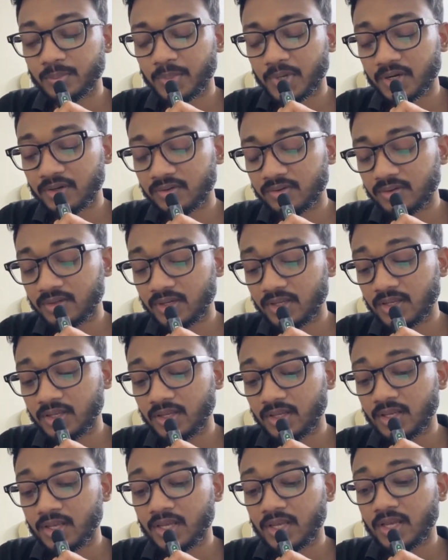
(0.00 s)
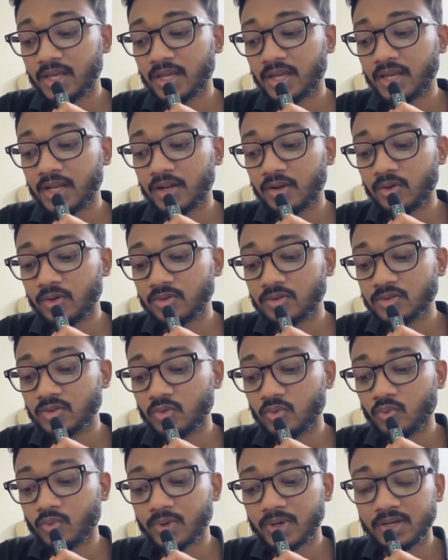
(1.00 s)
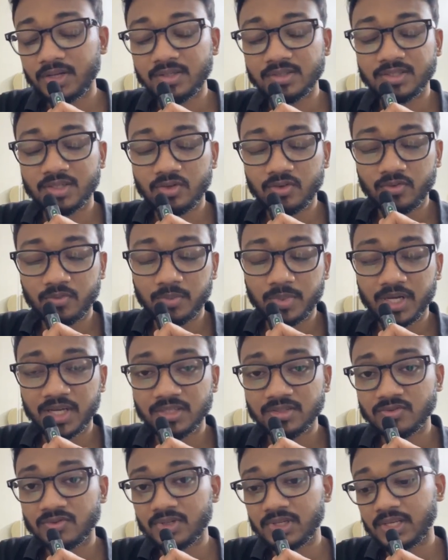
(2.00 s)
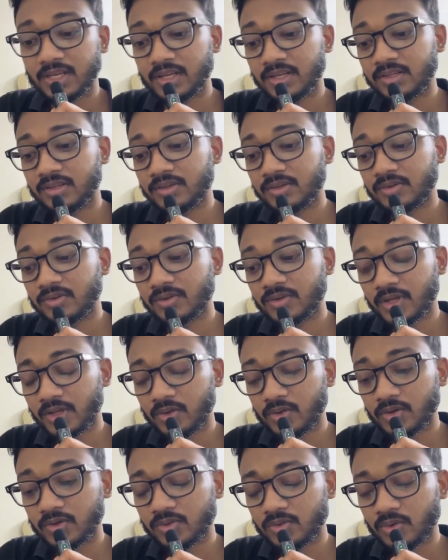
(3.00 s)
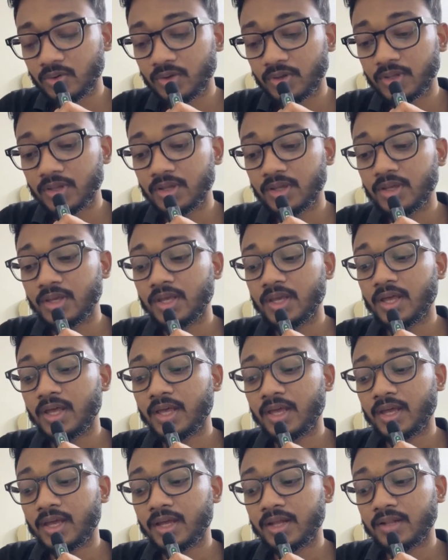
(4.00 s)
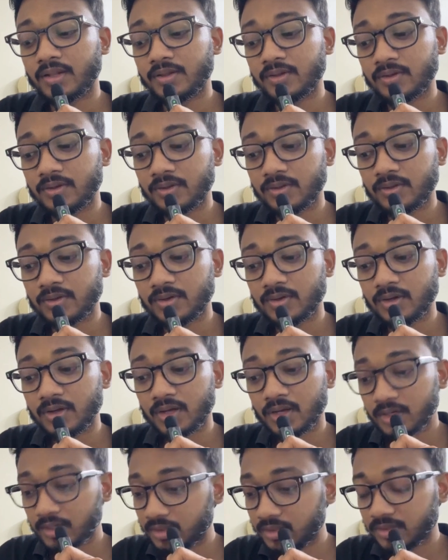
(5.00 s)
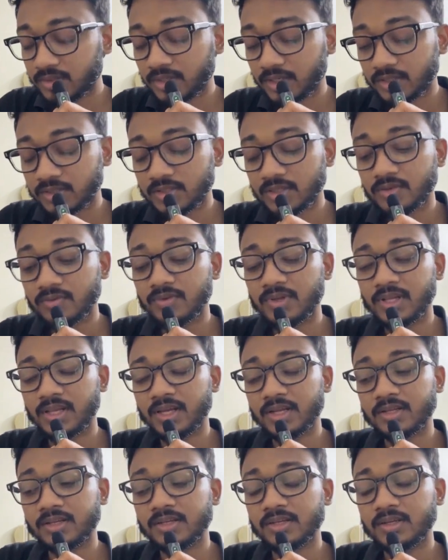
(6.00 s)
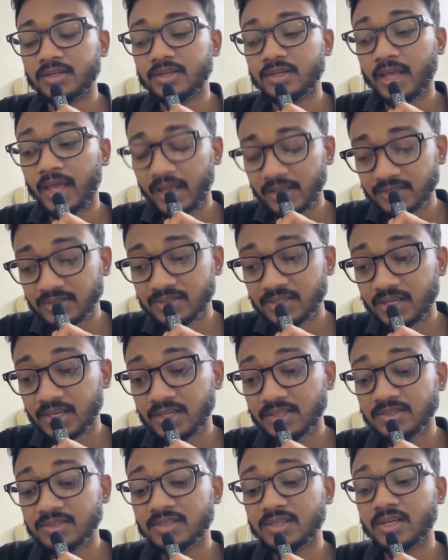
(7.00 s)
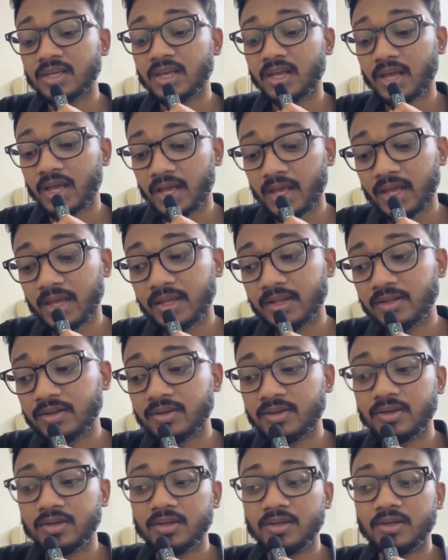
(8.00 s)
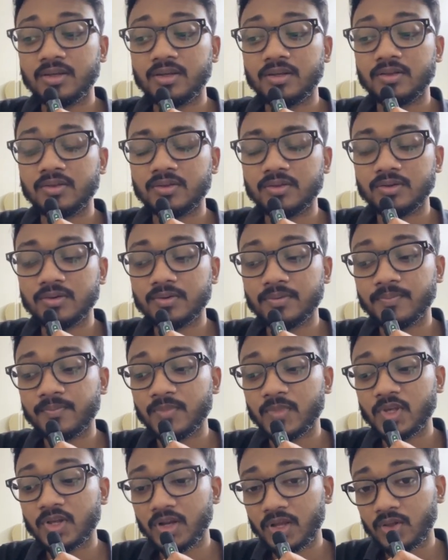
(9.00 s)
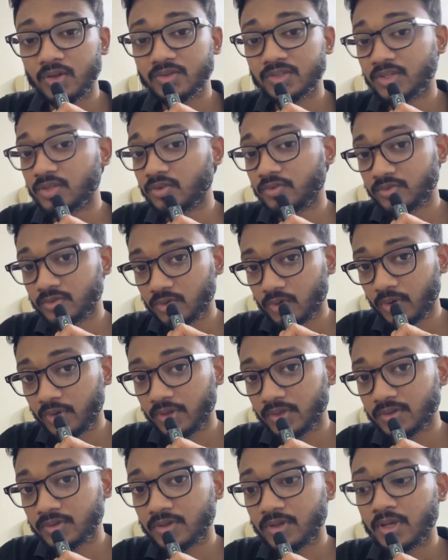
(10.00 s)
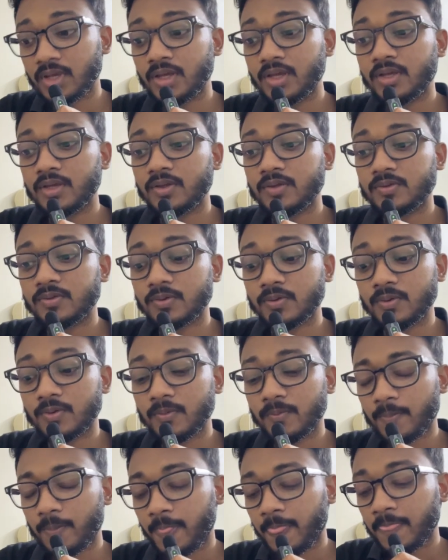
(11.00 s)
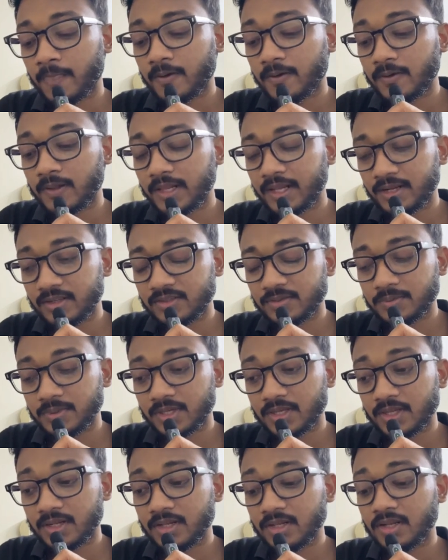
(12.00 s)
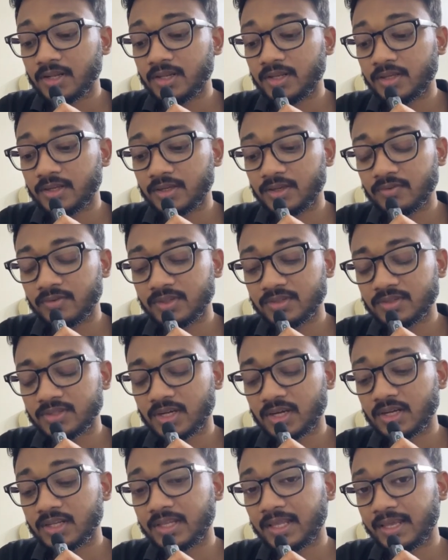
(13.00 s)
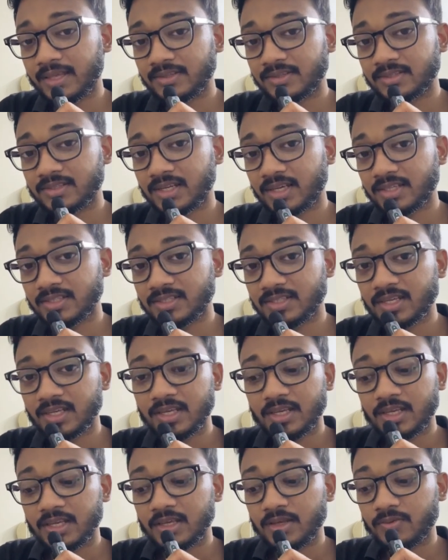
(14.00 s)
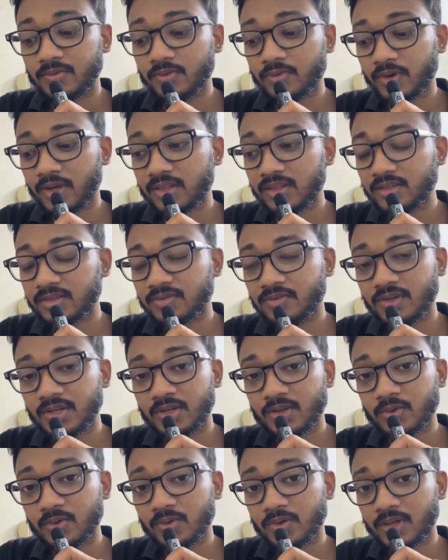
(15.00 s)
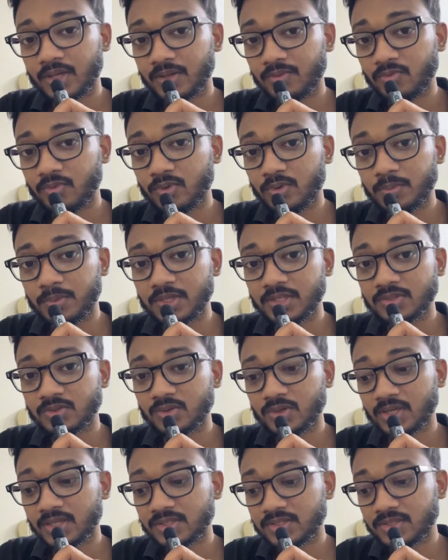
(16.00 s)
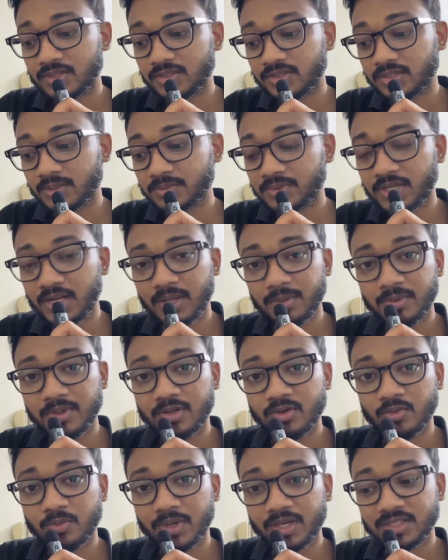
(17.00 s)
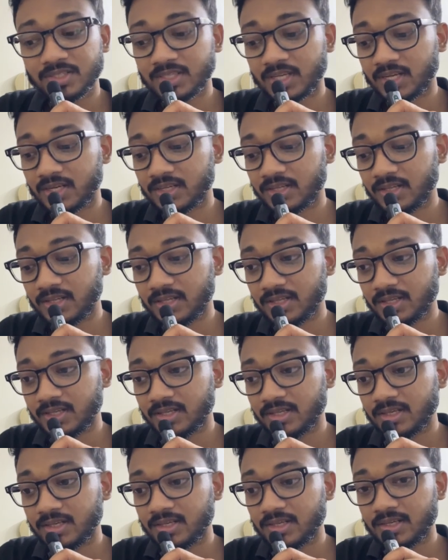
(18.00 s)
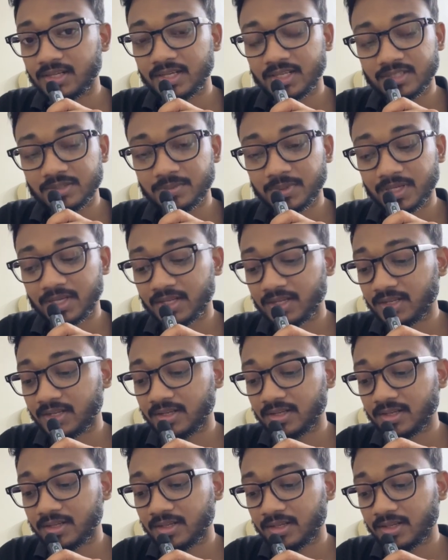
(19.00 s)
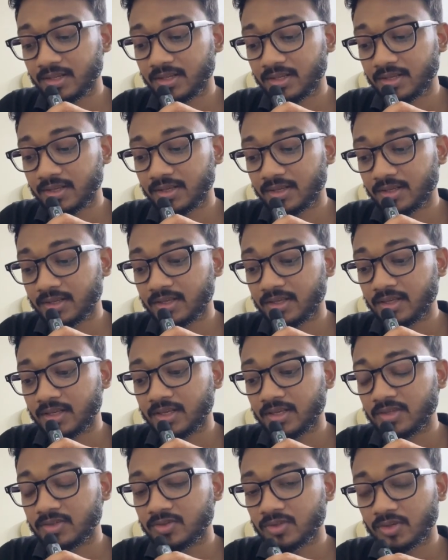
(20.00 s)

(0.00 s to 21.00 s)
part 3, and also one set of batch will get regular drawing, and the another set will get exercise and the regular set of drawings. So let us begin. Here we start the exercise. If you find this video helpful, please do consider subscribing to my channel. Let's begin. So